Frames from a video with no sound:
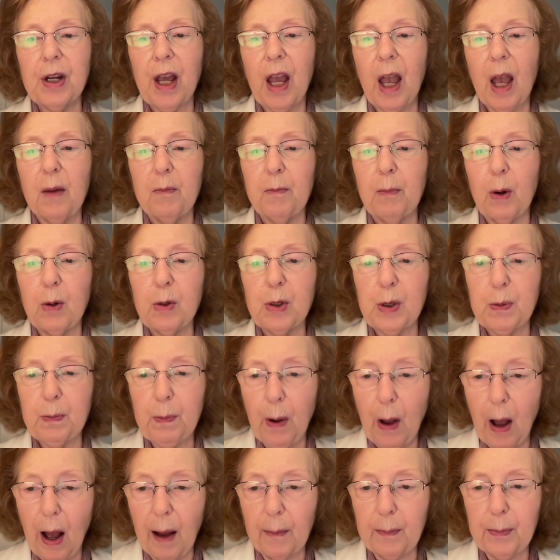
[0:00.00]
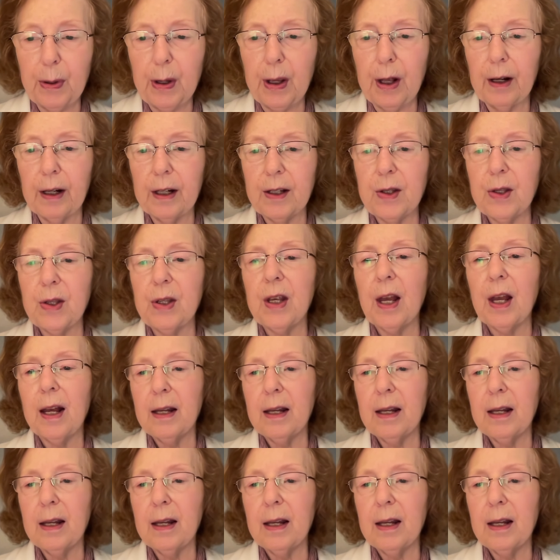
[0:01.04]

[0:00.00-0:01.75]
and most populous